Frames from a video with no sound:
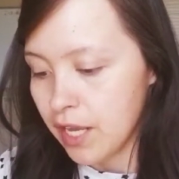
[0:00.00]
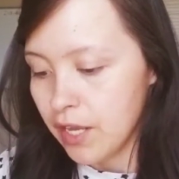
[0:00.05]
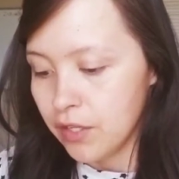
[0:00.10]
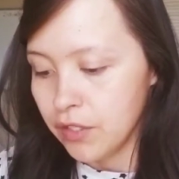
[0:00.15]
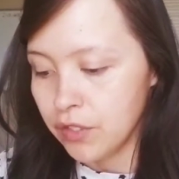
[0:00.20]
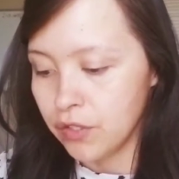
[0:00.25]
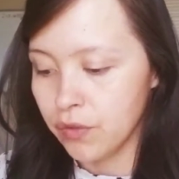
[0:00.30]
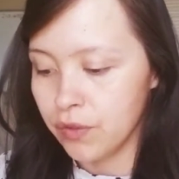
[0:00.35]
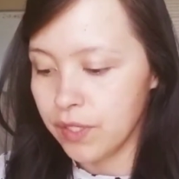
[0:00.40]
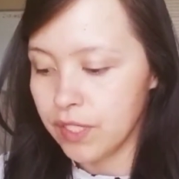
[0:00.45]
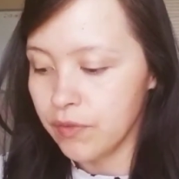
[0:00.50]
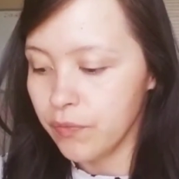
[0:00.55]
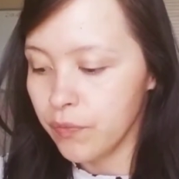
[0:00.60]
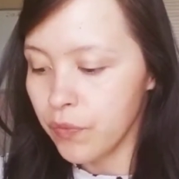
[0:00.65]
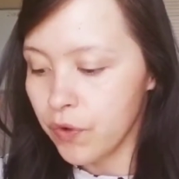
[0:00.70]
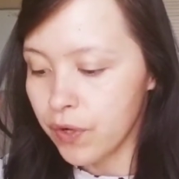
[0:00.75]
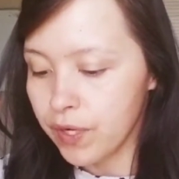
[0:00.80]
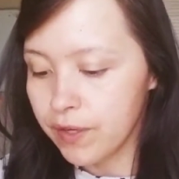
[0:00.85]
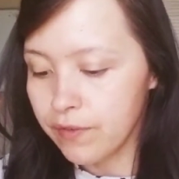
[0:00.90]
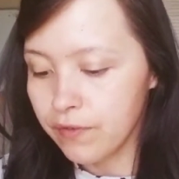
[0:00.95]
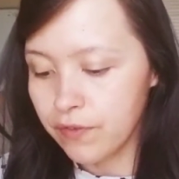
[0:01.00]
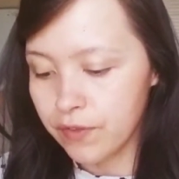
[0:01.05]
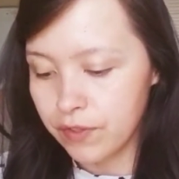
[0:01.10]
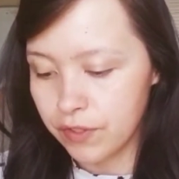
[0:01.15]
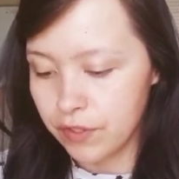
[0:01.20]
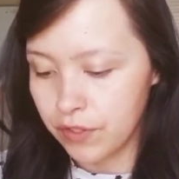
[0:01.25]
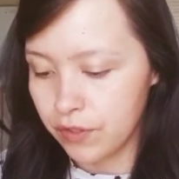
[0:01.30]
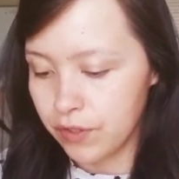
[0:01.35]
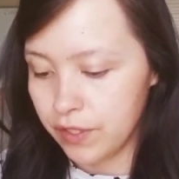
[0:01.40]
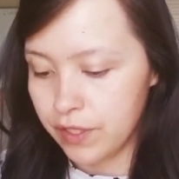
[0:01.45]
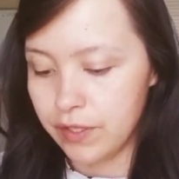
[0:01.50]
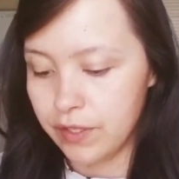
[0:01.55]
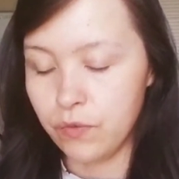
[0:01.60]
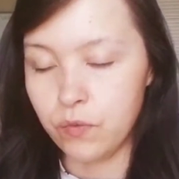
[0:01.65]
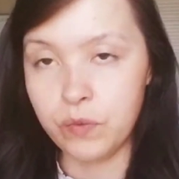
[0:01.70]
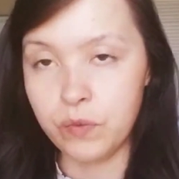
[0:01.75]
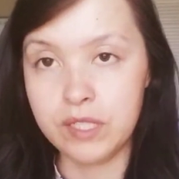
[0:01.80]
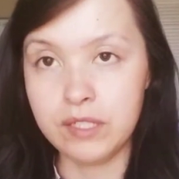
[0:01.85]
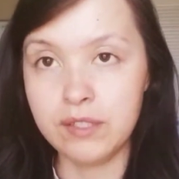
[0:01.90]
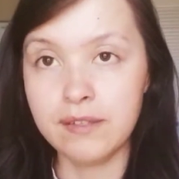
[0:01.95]
So it's important for you to,
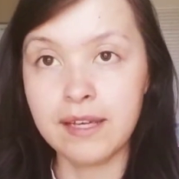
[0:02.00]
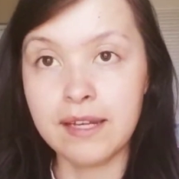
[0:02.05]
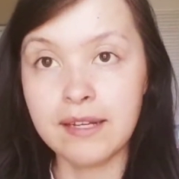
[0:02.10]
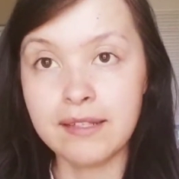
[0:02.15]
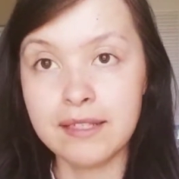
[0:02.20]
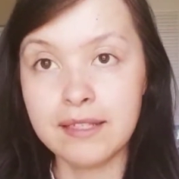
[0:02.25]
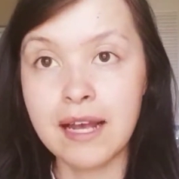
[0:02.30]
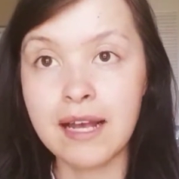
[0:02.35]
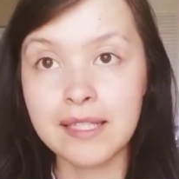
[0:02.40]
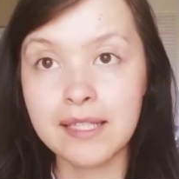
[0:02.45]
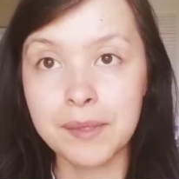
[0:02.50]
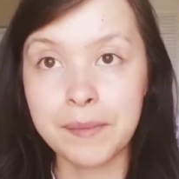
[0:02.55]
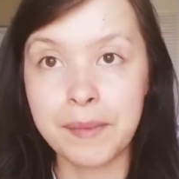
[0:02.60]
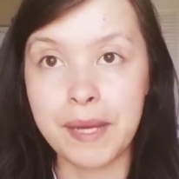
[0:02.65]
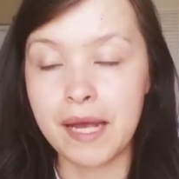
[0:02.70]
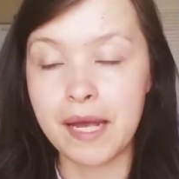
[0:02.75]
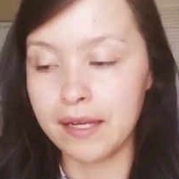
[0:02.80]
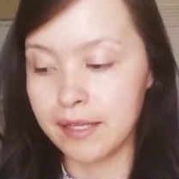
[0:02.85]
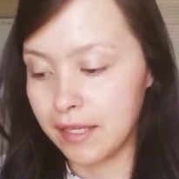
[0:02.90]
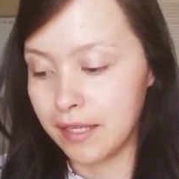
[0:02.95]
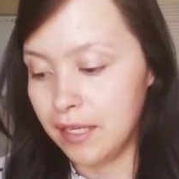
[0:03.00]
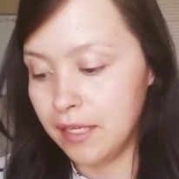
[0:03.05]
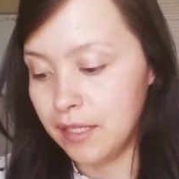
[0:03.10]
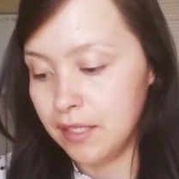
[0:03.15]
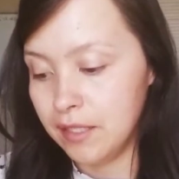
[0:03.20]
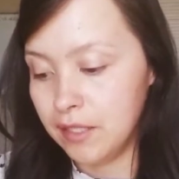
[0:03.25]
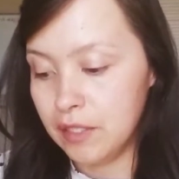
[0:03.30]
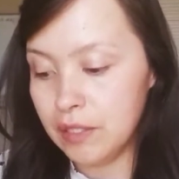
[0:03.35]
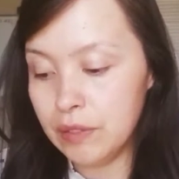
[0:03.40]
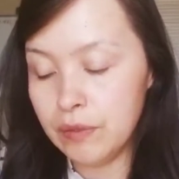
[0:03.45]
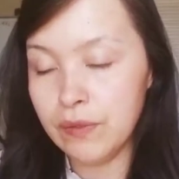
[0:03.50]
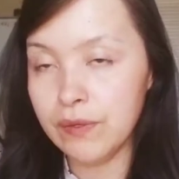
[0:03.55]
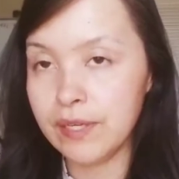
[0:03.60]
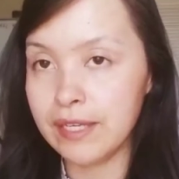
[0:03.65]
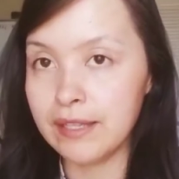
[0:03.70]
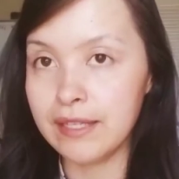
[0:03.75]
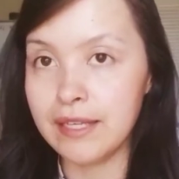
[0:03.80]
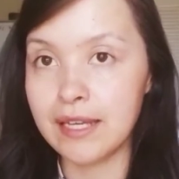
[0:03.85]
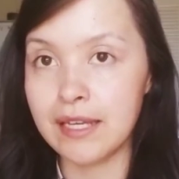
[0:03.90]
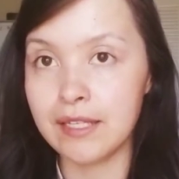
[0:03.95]
when you get a test back, you look
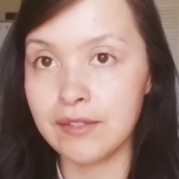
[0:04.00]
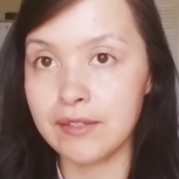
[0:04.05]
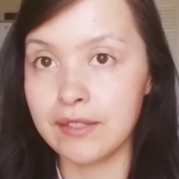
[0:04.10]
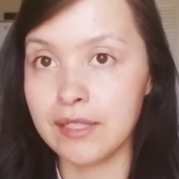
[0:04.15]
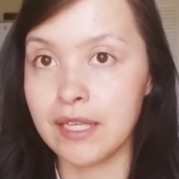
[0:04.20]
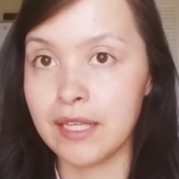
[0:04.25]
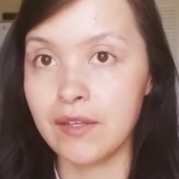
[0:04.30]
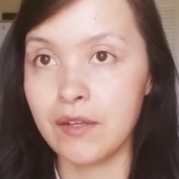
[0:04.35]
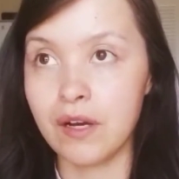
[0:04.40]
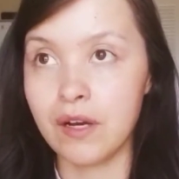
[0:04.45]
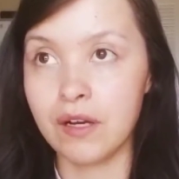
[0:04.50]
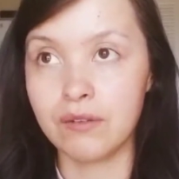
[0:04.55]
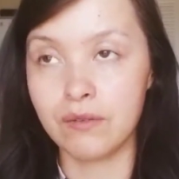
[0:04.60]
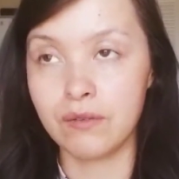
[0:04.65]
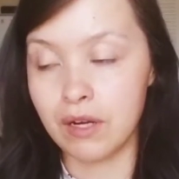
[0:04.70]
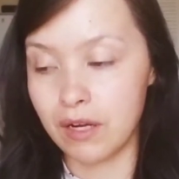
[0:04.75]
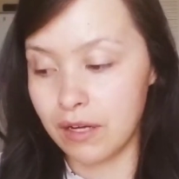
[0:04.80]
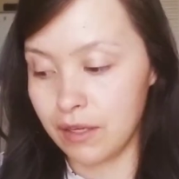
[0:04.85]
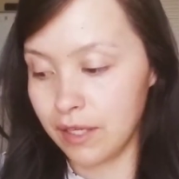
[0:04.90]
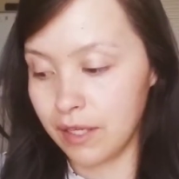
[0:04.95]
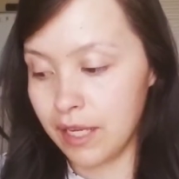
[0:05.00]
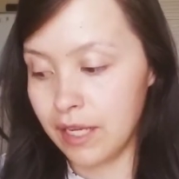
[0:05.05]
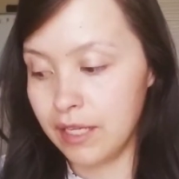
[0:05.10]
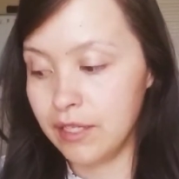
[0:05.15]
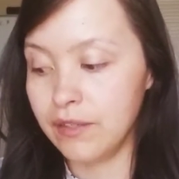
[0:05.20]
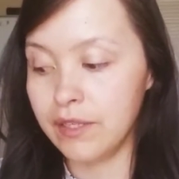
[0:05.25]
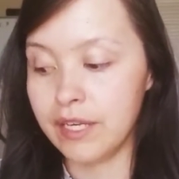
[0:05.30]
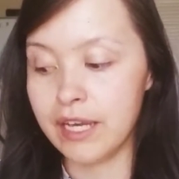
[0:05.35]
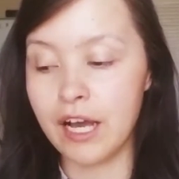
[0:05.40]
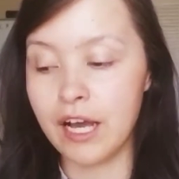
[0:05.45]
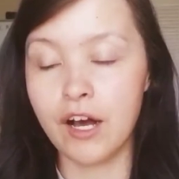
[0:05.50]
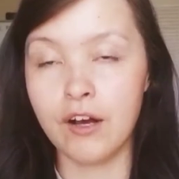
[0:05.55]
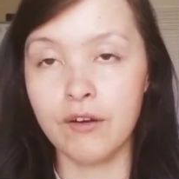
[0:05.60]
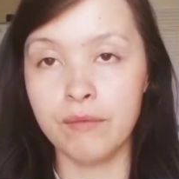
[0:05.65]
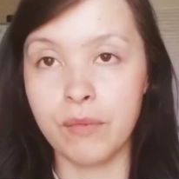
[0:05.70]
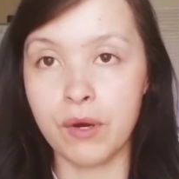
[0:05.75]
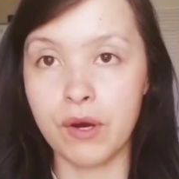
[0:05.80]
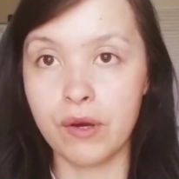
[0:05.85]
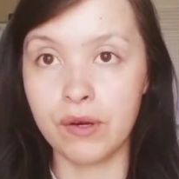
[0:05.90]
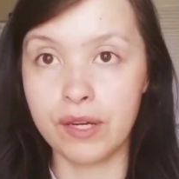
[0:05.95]
at the answers that you got wrong and you get help
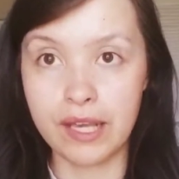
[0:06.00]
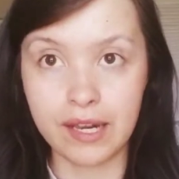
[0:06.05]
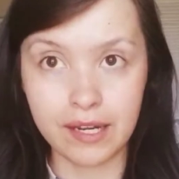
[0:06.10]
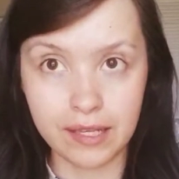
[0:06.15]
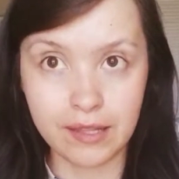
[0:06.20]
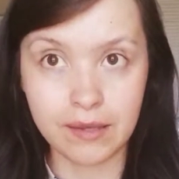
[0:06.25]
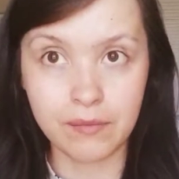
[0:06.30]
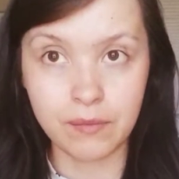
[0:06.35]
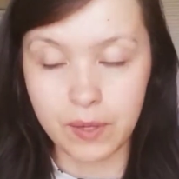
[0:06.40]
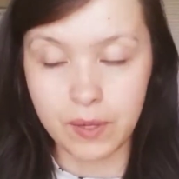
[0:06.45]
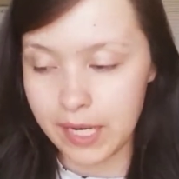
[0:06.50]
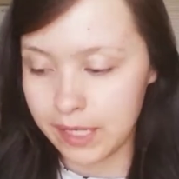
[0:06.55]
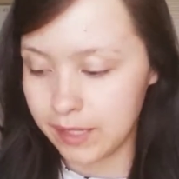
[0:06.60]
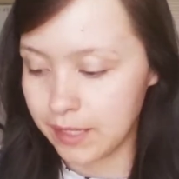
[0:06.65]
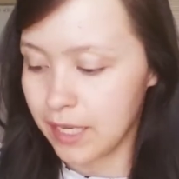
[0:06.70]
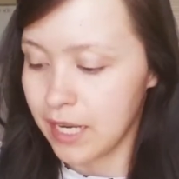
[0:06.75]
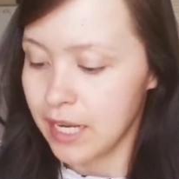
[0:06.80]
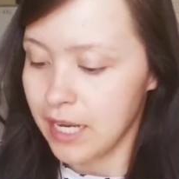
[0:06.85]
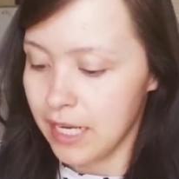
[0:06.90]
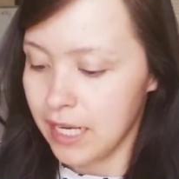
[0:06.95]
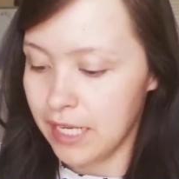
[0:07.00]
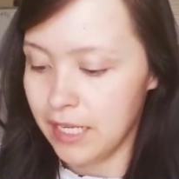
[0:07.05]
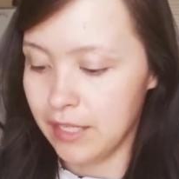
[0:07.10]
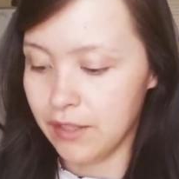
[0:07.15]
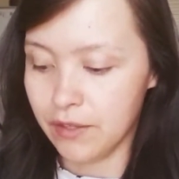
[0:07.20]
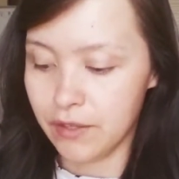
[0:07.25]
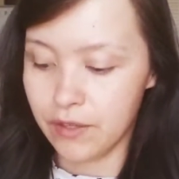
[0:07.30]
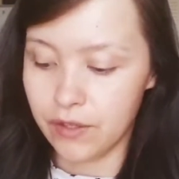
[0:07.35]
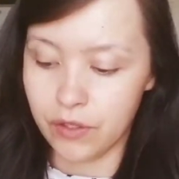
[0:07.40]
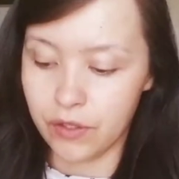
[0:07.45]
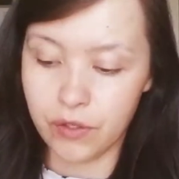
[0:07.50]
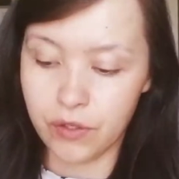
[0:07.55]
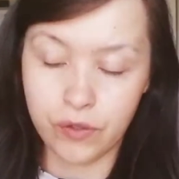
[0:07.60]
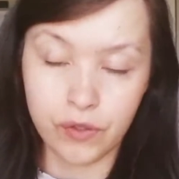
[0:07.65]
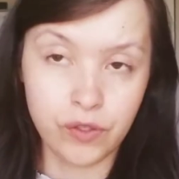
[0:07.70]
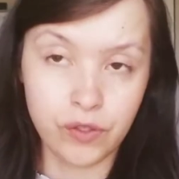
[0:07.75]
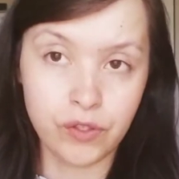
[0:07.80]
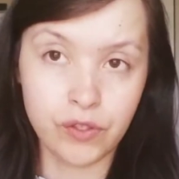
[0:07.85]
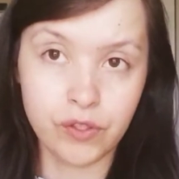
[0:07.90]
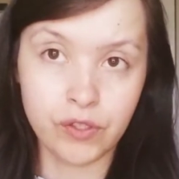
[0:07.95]
on getting them right. Either go to
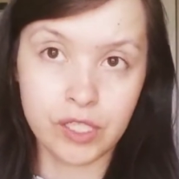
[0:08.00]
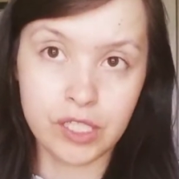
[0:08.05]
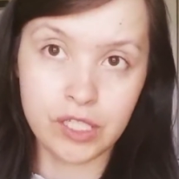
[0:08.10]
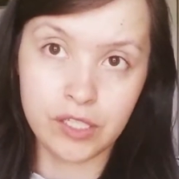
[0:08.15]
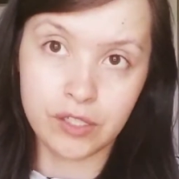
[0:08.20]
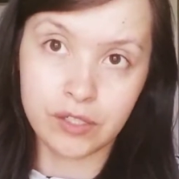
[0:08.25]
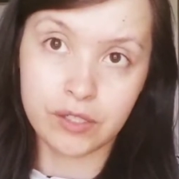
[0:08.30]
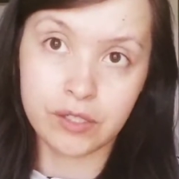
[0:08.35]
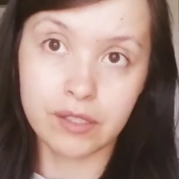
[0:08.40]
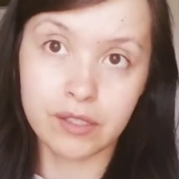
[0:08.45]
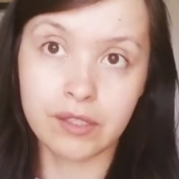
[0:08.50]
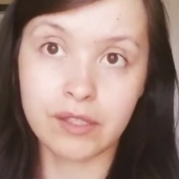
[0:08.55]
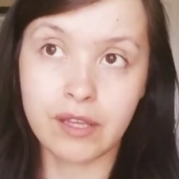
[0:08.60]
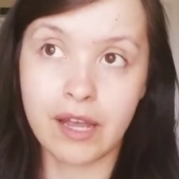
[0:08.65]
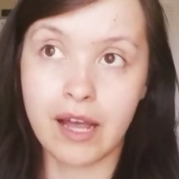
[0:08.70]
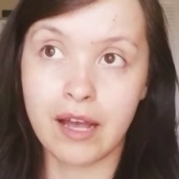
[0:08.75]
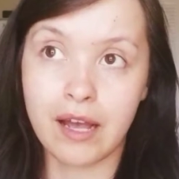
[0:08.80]
your teacher's